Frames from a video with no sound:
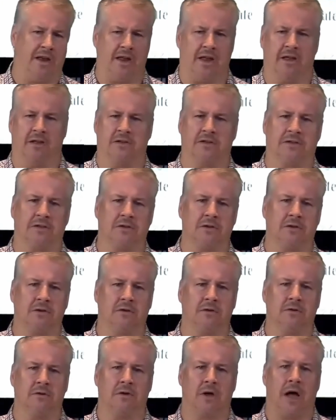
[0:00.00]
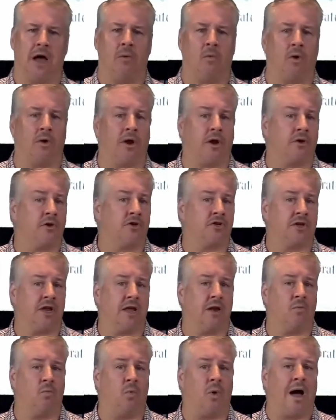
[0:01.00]
ideas. I won't
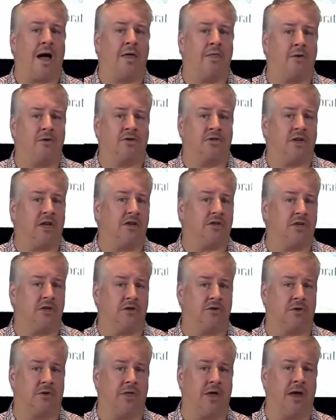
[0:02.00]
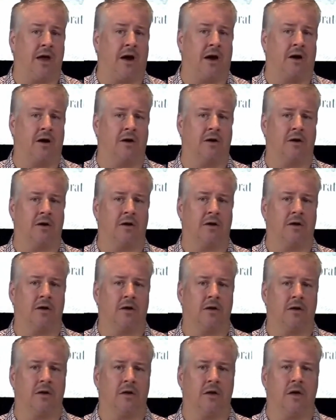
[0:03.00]
understand why those teachings are there.
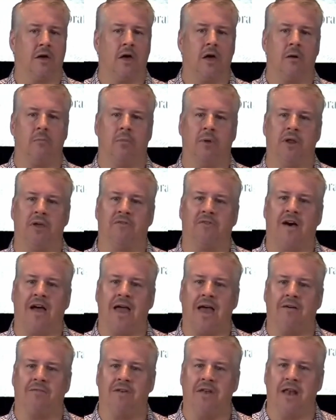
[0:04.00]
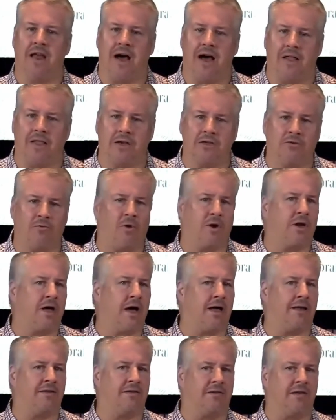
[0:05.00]
But if I have knowledge of
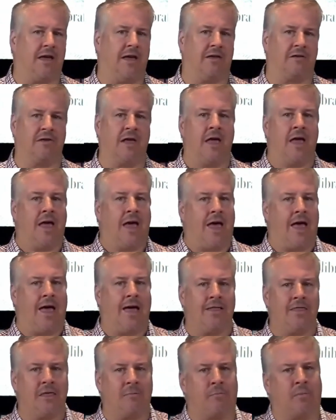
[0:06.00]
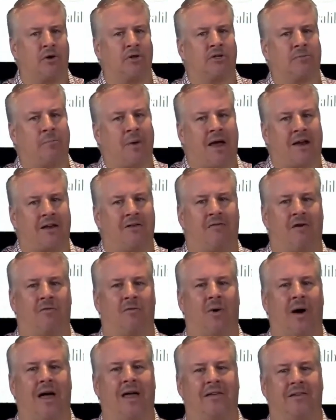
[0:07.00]
what God says and the perspective
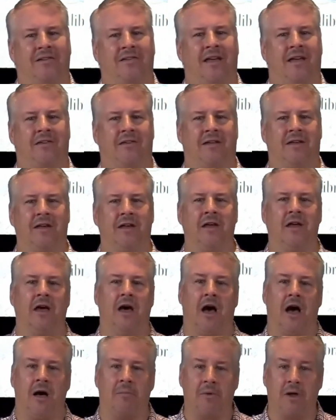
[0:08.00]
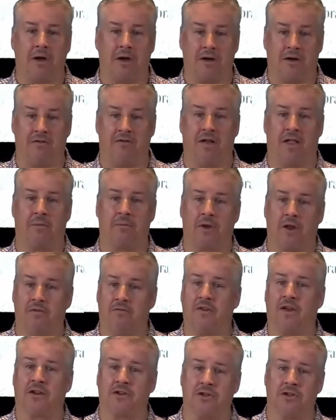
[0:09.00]
of why he says it, I'm going to develop
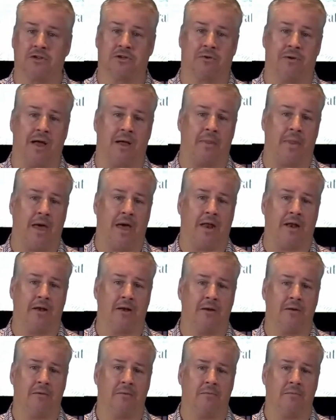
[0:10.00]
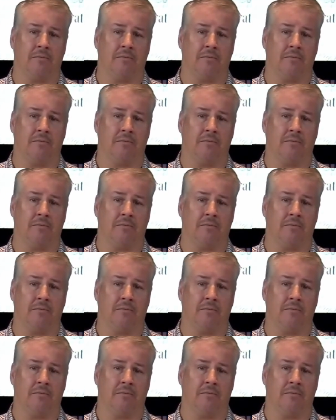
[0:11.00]
convictions around that.